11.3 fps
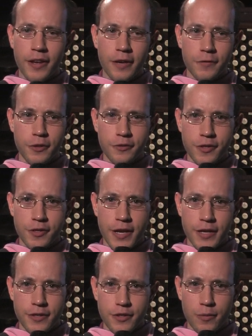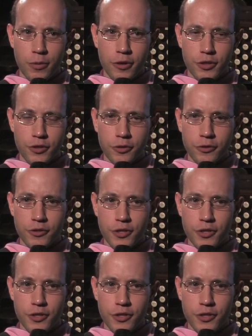I've used this as the postlude,